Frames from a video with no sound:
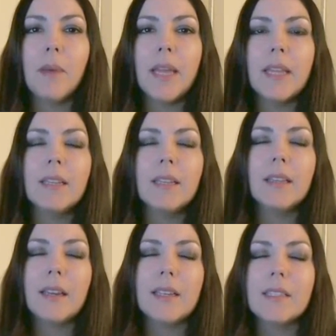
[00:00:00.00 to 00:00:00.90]
But
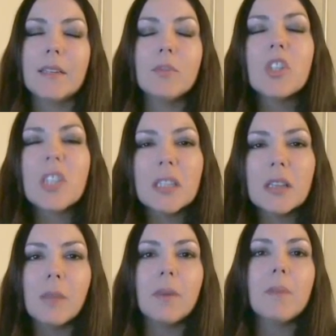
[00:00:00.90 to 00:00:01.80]
like I said, it was just a little
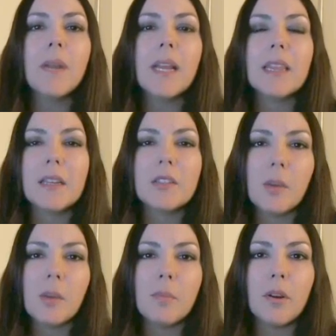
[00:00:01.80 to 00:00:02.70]
clumpy, but I think it's
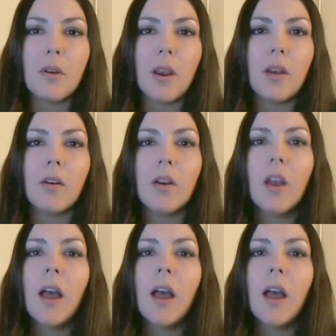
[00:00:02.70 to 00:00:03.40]
operator error.